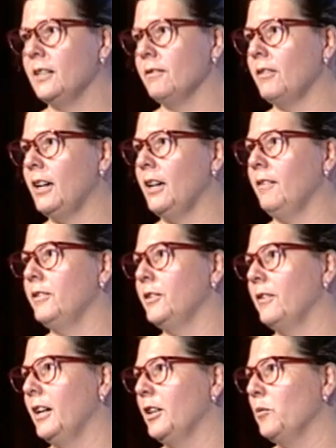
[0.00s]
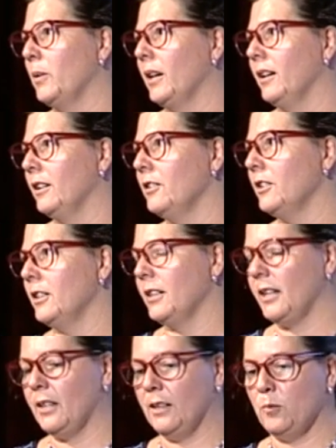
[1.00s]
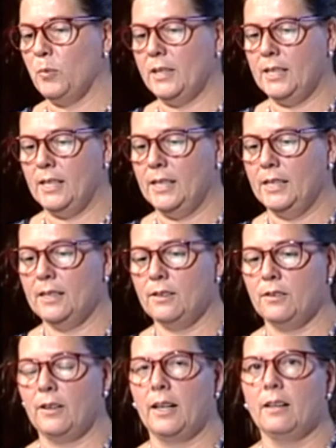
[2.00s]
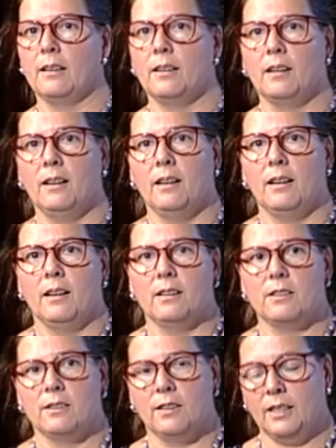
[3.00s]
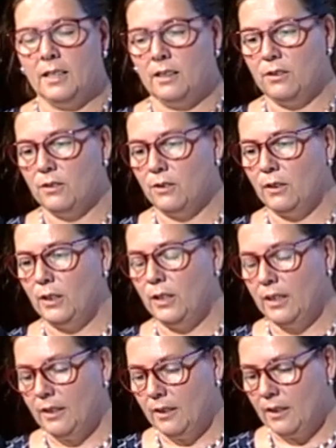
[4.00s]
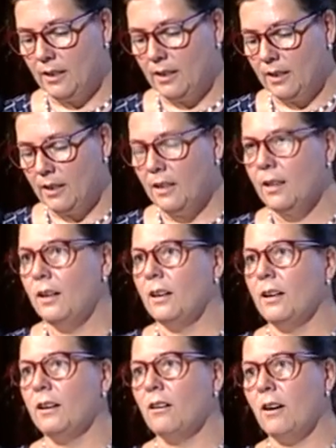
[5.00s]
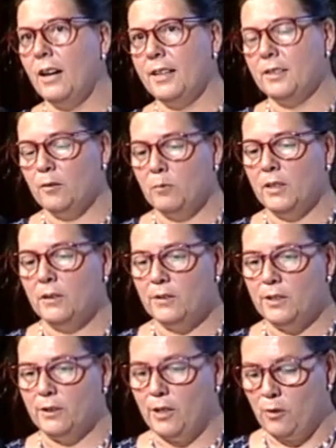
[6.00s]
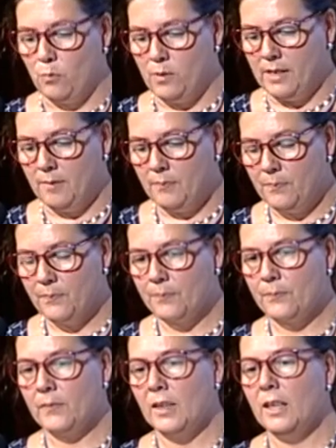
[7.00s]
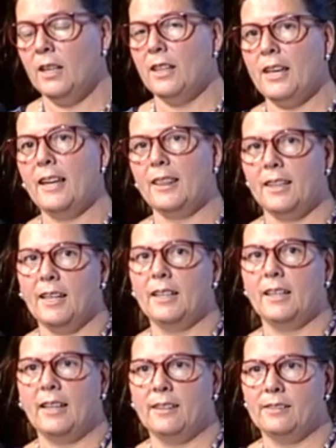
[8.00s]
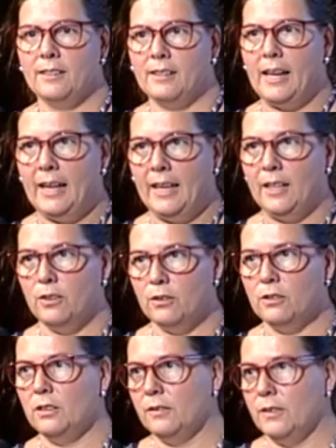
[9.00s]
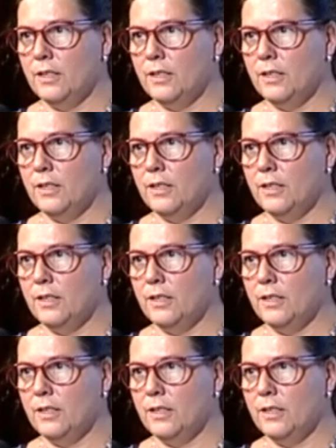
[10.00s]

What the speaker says: of 5, divide it by 100 and get a percent, right? Turn it into an item of 0 to 1. That then allows you to add all of the